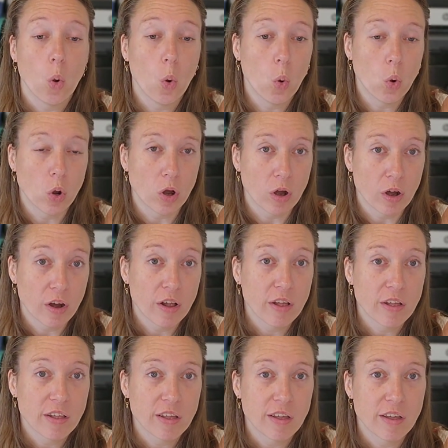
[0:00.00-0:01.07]
or
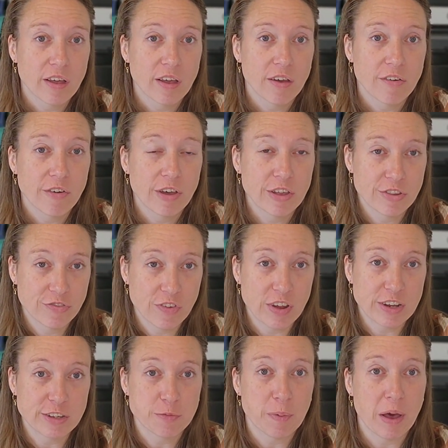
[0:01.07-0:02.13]
as
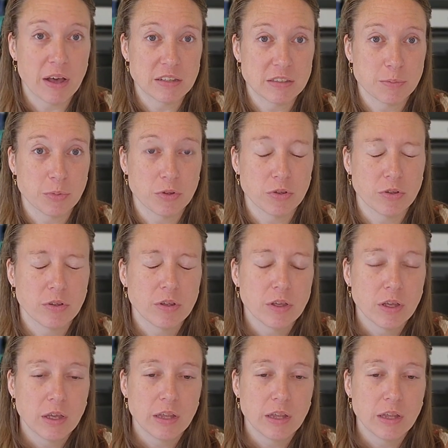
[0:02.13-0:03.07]
fun as possible.